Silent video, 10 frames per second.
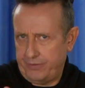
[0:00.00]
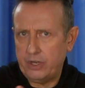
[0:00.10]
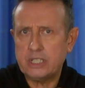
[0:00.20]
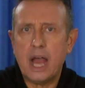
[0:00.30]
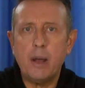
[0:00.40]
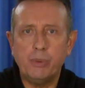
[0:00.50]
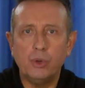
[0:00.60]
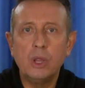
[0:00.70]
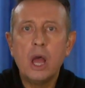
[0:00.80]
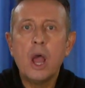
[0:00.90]
For
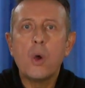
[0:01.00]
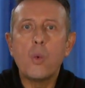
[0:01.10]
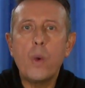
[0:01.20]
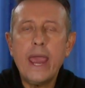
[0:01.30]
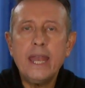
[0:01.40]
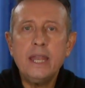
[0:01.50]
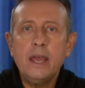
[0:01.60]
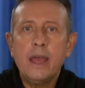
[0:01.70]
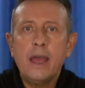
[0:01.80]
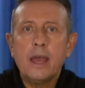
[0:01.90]
example, when
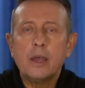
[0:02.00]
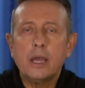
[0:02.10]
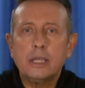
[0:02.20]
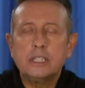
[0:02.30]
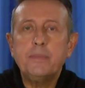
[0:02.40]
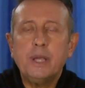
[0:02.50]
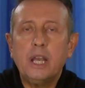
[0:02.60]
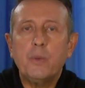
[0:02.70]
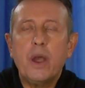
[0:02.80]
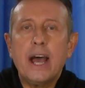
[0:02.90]

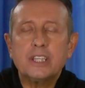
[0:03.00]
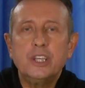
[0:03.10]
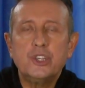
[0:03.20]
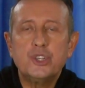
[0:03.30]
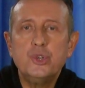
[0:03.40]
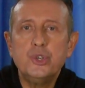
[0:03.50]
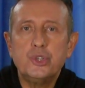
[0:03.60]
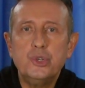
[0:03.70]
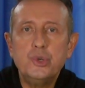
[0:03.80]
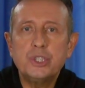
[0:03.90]
typically we're asking a student
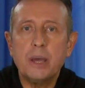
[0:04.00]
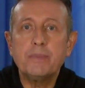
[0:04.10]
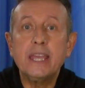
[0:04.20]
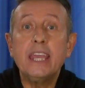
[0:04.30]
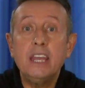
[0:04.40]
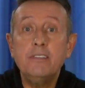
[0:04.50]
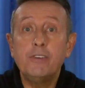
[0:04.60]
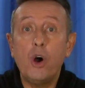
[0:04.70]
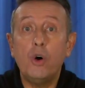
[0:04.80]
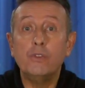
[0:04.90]
to do something, it
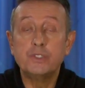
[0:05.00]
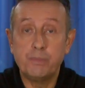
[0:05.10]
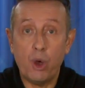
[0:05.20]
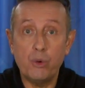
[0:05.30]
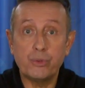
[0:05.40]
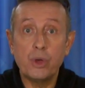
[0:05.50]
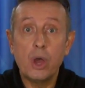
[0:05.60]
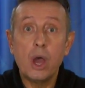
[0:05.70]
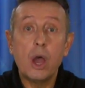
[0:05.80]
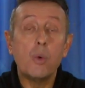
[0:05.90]
involves both
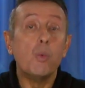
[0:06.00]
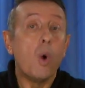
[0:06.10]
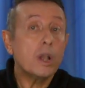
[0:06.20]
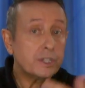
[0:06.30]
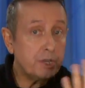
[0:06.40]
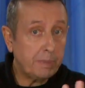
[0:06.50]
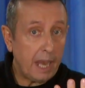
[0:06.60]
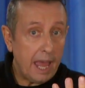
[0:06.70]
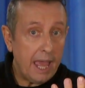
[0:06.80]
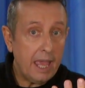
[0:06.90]
what to
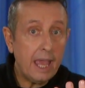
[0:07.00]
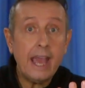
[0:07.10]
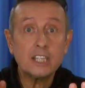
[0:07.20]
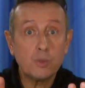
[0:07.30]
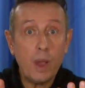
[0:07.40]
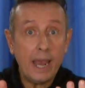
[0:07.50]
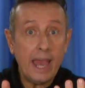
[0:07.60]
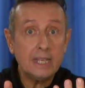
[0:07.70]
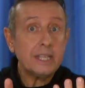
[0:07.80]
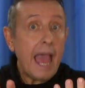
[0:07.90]
play as well
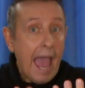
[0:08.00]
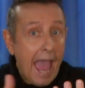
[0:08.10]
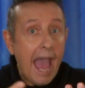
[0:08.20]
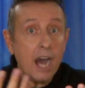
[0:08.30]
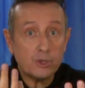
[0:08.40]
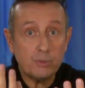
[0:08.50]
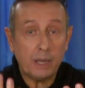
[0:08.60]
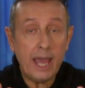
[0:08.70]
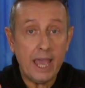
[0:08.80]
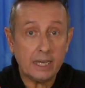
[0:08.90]
as how to
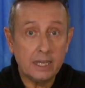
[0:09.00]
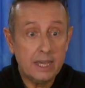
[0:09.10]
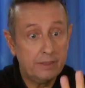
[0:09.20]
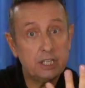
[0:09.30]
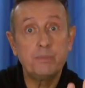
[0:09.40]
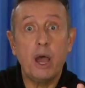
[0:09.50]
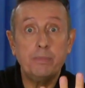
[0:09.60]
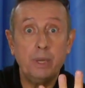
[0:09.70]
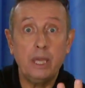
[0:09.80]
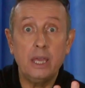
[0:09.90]
play it. This
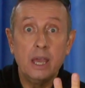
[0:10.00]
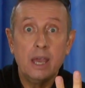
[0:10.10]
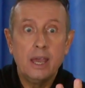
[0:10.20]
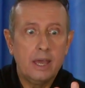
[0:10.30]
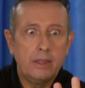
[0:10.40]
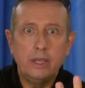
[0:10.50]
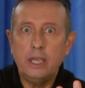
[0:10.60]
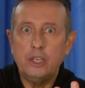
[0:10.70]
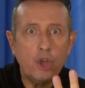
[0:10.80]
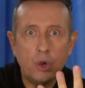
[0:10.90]
might be
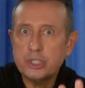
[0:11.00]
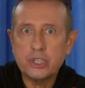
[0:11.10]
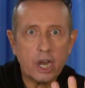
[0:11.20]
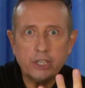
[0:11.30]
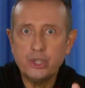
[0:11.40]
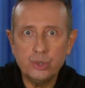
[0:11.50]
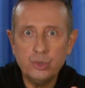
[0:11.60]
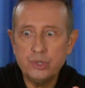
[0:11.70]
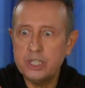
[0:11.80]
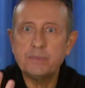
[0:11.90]
the notes that I
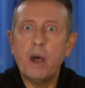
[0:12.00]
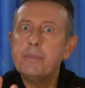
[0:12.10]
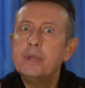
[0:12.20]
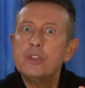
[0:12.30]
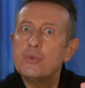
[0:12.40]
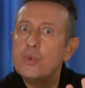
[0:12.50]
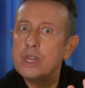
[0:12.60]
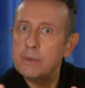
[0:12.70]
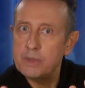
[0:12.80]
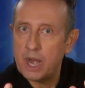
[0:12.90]
choose, this might be the
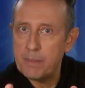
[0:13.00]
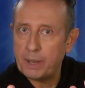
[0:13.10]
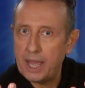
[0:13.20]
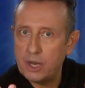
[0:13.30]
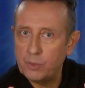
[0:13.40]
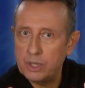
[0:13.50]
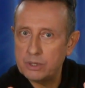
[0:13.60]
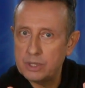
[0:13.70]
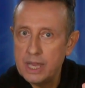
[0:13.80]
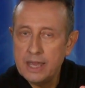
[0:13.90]
rhythm that I play it
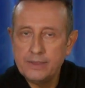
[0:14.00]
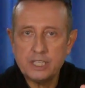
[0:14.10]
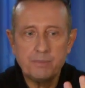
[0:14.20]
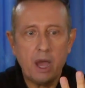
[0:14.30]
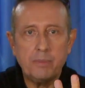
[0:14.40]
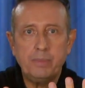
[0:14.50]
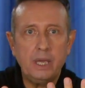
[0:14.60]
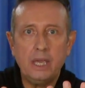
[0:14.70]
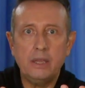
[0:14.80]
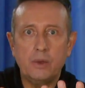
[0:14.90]
with, this might
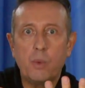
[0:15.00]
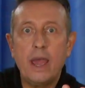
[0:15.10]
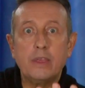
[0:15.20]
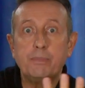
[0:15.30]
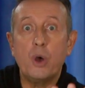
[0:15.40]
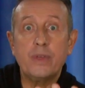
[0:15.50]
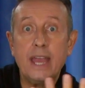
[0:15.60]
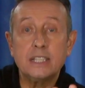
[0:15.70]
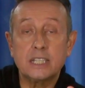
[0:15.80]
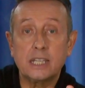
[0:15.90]
be the way that both
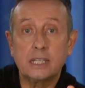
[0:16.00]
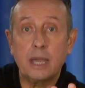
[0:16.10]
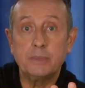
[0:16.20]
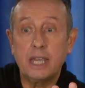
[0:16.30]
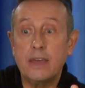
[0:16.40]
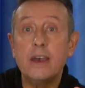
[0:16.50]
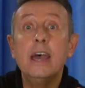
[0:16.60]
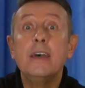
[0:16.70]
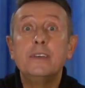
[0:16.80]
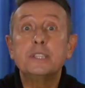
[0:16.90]
hands come together,
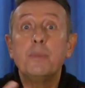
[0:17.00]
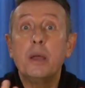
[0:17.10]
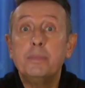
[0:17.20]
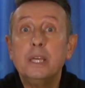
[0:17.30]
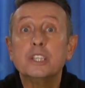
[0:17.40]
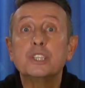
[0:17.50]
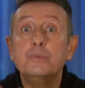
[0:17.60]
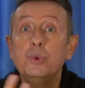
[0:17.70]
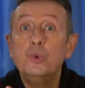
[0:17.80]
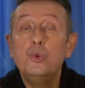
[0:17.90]
this might be a
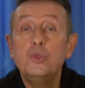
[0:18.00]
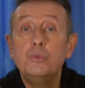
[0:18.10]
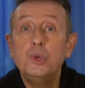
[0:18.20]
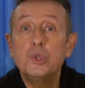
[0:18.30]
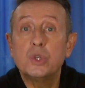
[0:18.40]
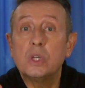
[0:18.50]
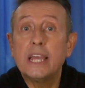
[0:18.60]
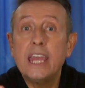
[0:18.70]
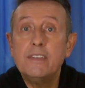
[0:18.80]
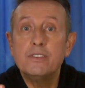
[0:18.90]
smooth, musical,
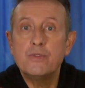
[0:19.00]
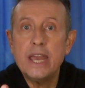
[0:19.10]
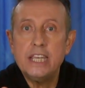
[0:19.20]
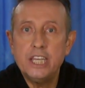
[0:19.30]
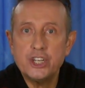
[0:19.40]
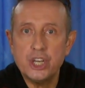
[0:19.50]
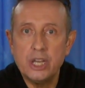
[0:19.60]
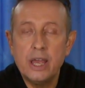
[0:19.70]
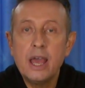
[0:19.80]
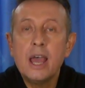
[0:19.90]
even rendition.